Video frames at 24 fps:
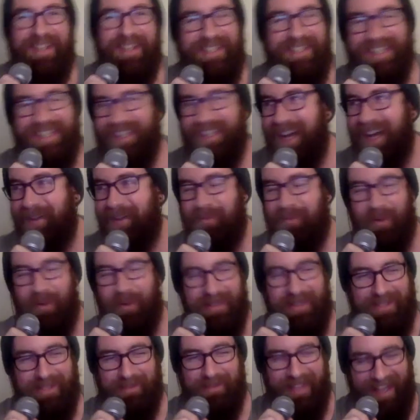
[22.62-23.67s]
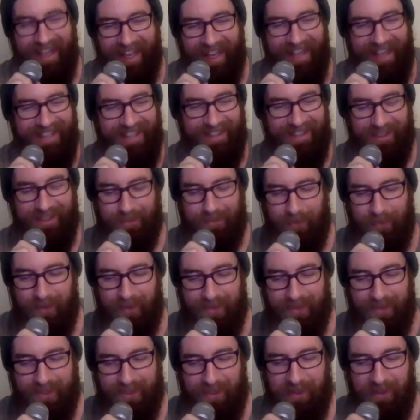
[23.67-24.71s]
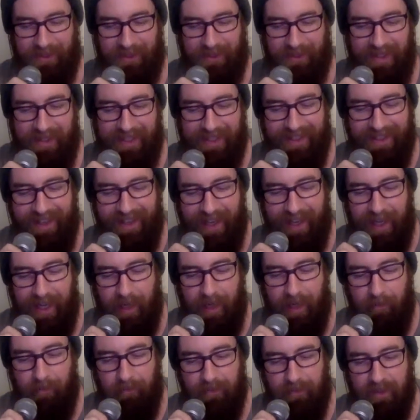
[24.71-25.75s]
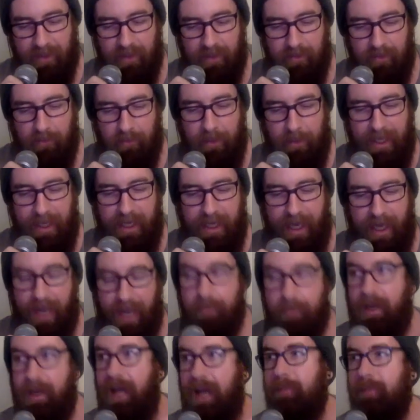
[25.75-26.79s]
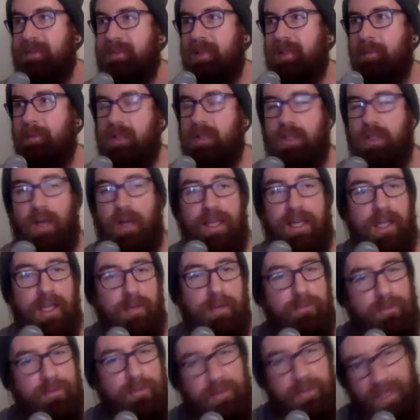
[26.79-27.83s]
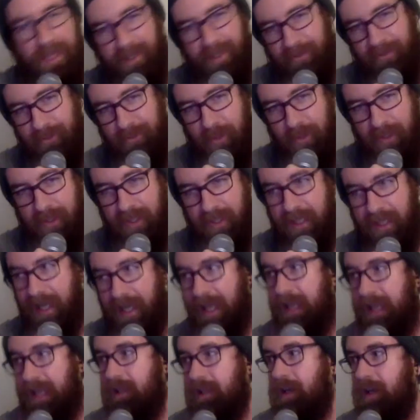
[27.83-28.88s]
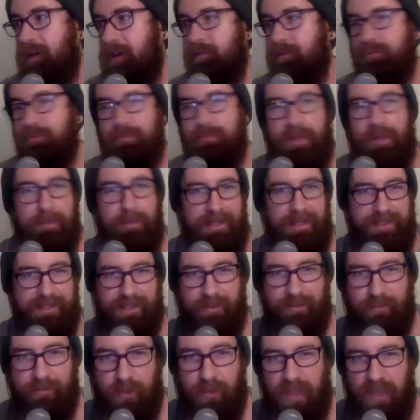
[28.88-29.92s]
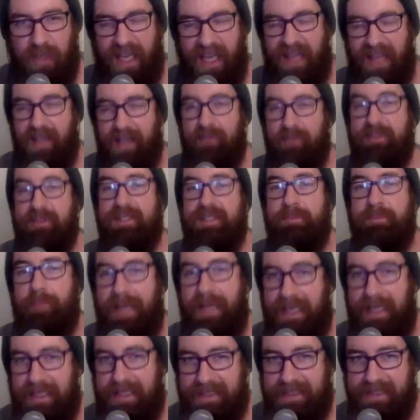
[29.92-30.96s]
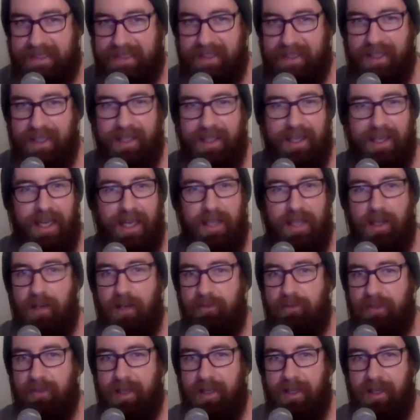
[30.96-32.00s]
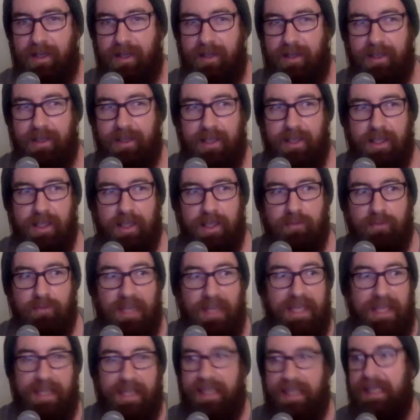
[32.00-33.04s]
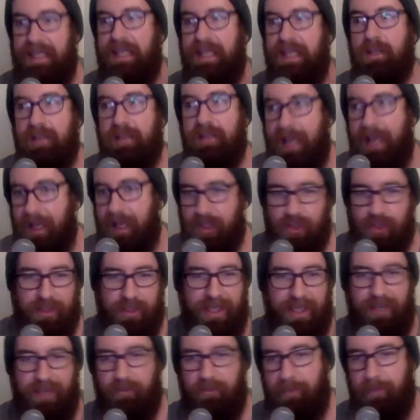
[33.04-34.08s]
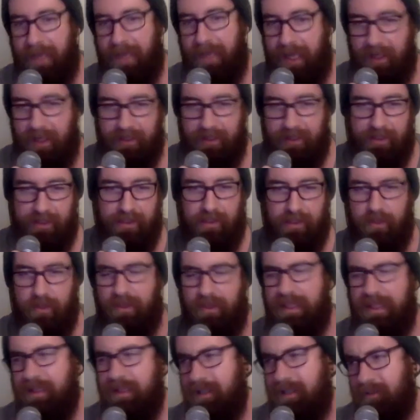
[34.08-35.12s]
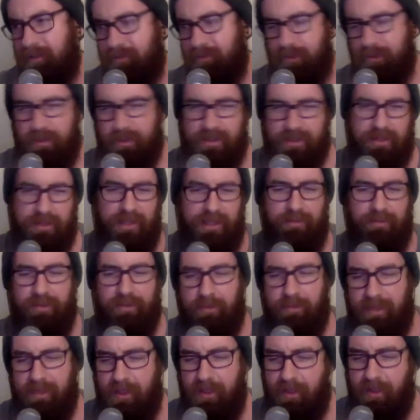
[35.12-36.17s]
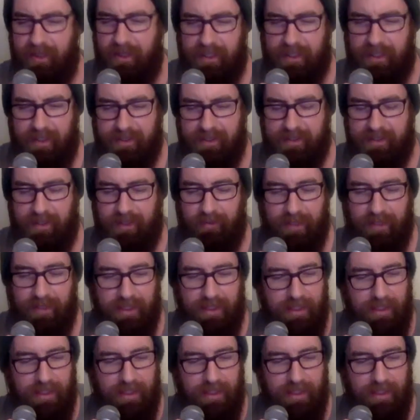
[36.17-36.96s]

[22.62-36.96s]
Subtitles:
there's a lot more to be had and exposed to, but I'm someone, you know, I come from California. I love my Mexican food. I love spice. I love like an international kind of palate. You know, Indian food is great for me, all that kind of stuff.